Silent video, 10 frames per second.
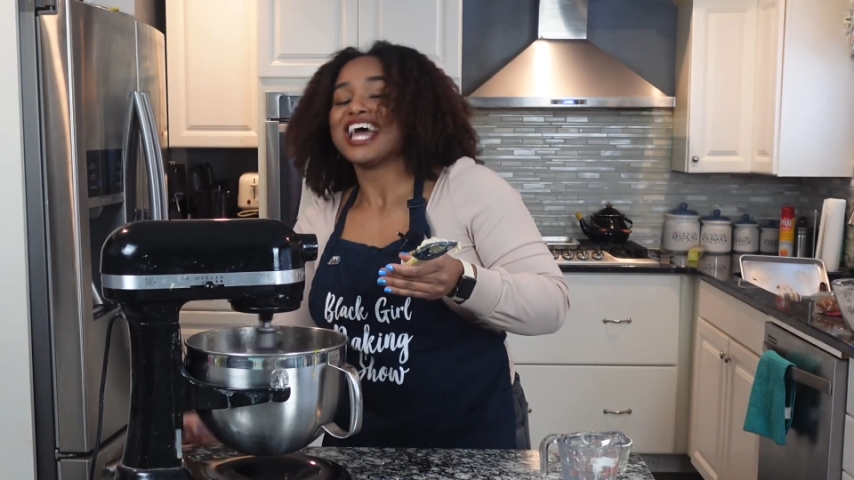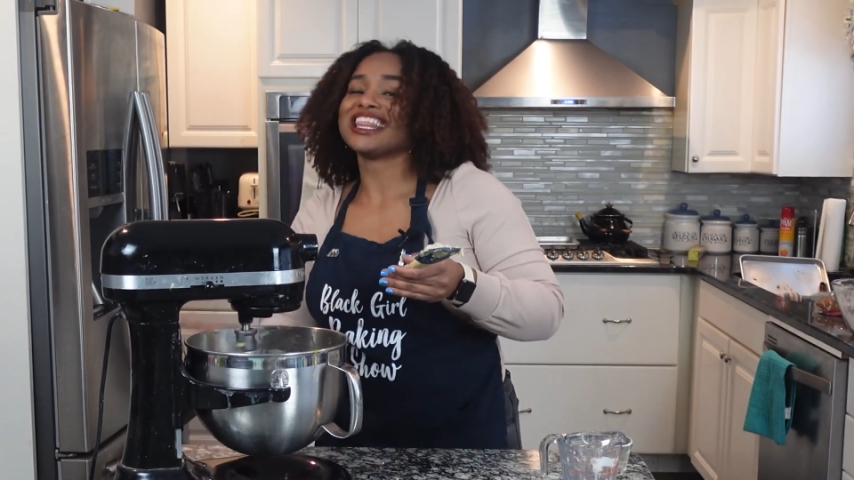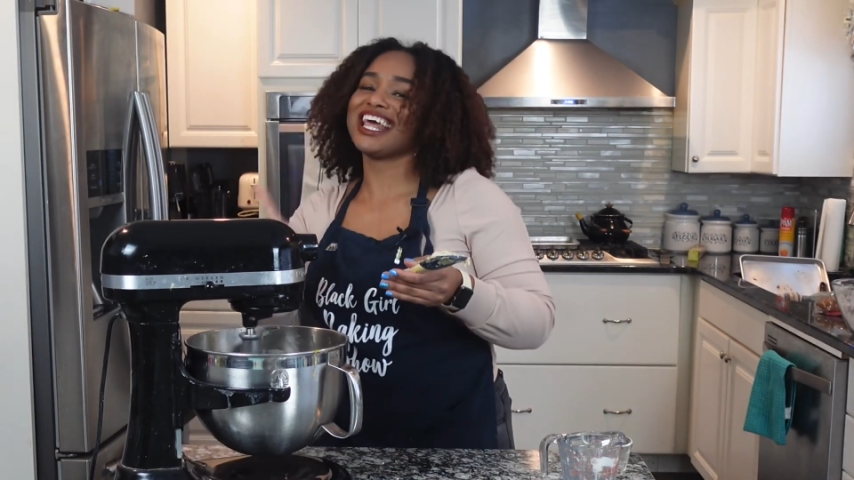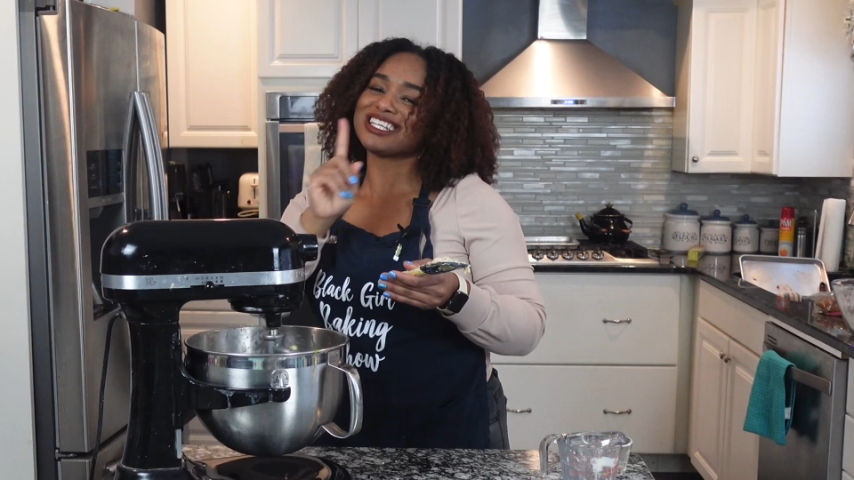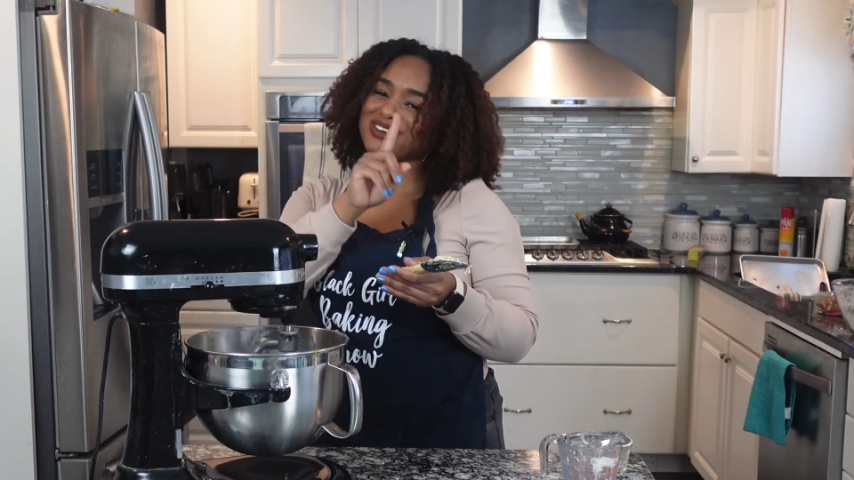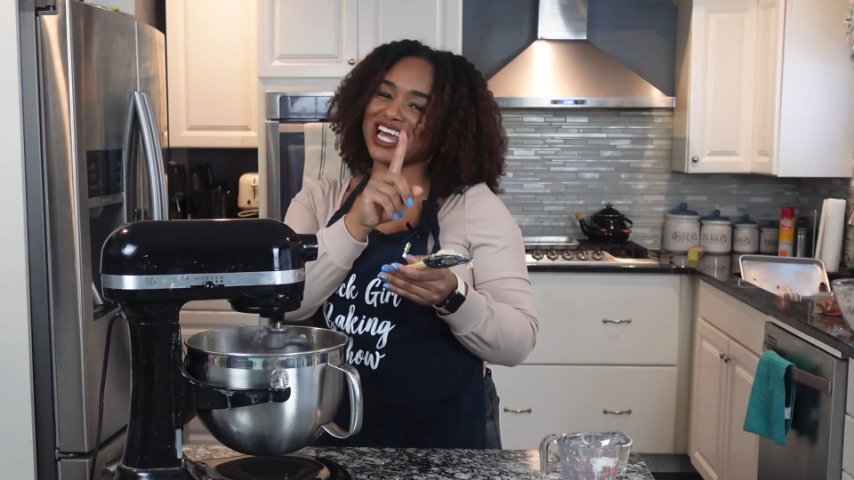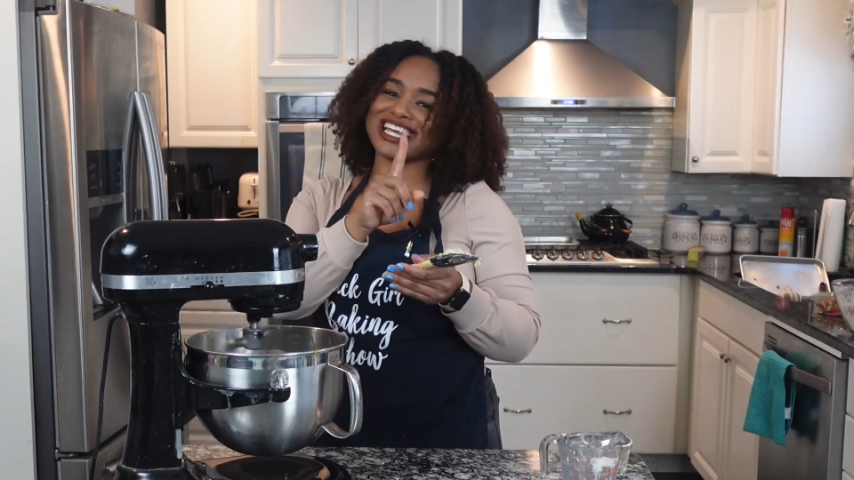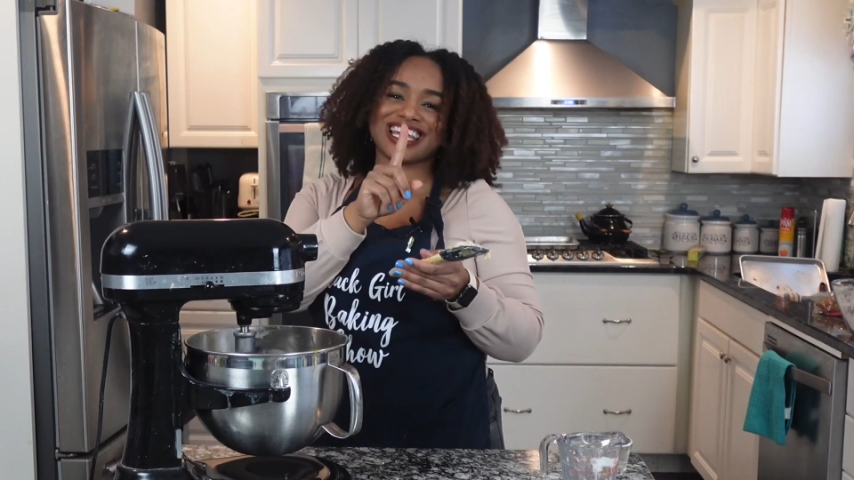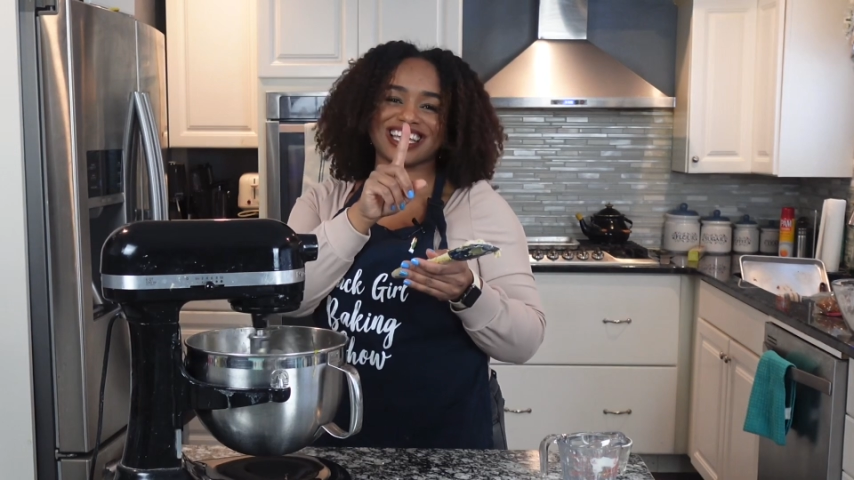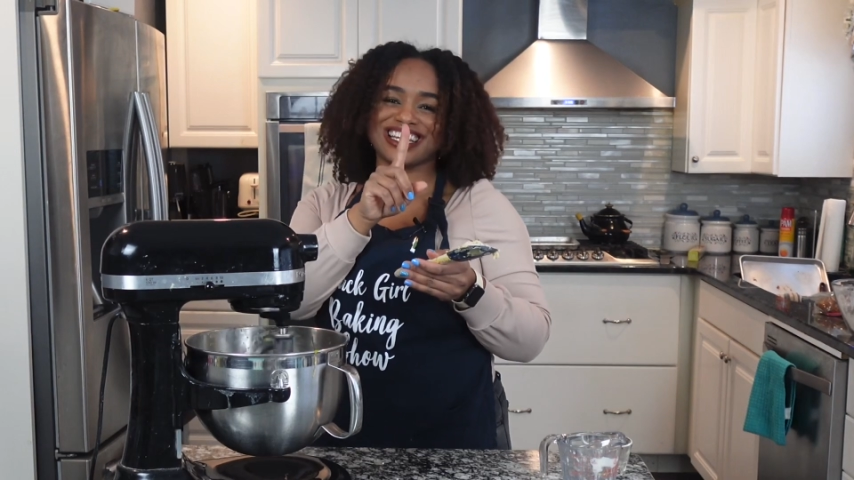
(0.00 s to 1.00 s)
That's what
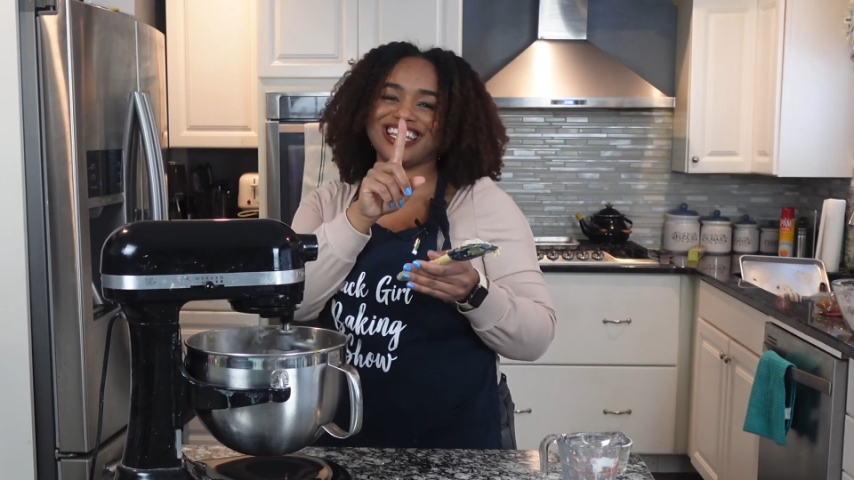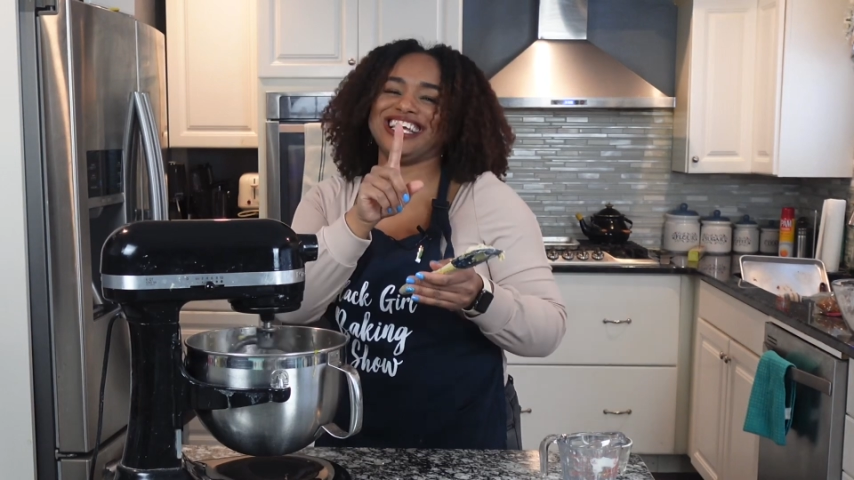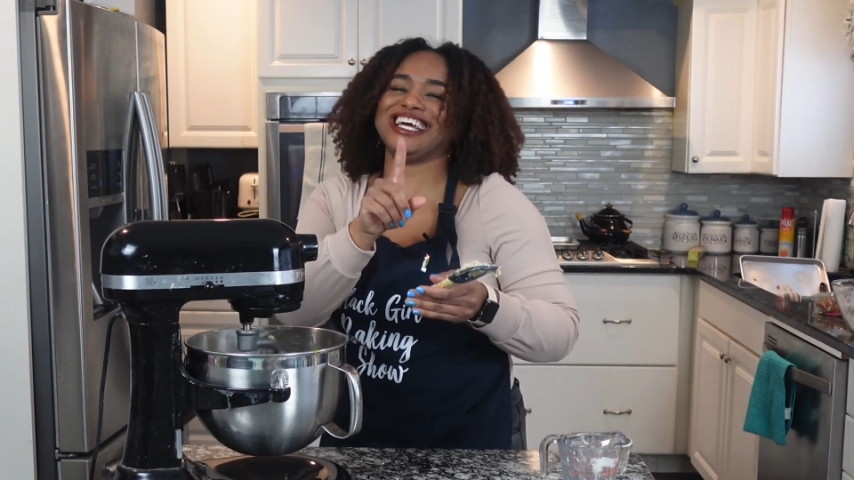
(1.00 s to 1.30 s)
I get.